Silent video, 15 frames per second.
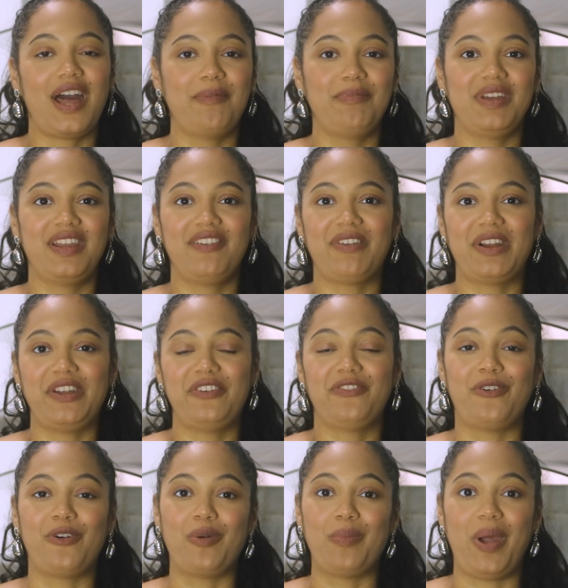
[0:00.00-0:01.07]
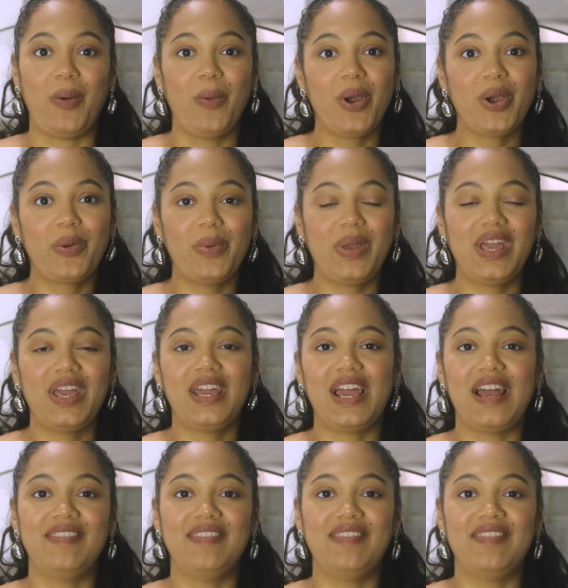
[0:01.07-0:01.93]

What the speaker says: I'm getting ready for my work week,